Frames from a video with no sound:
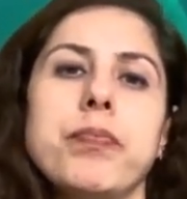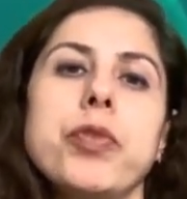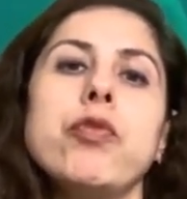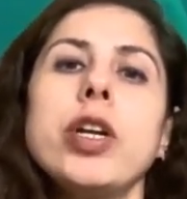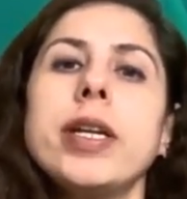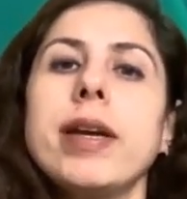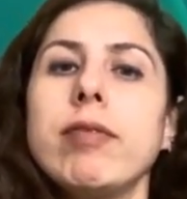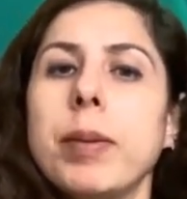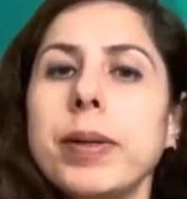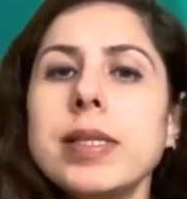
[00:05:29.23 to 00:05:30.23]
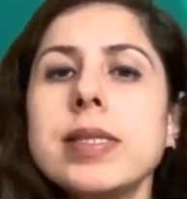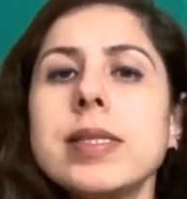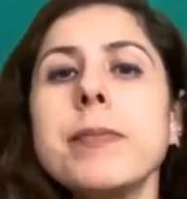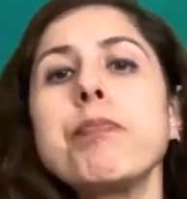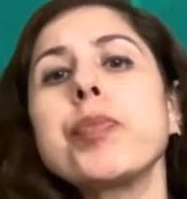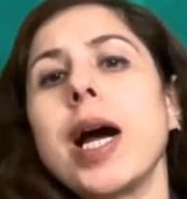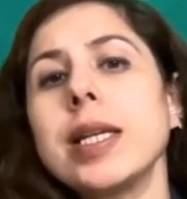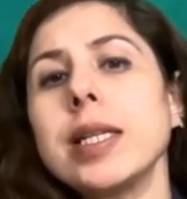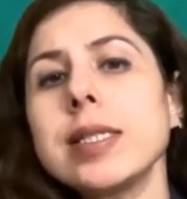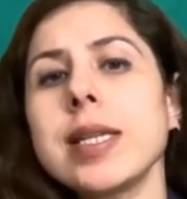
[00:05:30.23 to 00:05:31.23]
For developers,
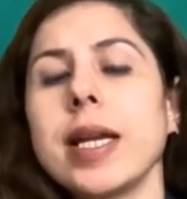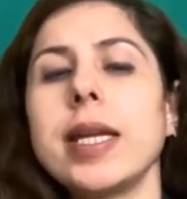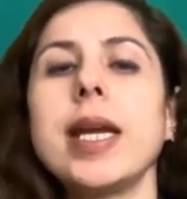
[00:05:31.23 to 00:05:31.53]
understanding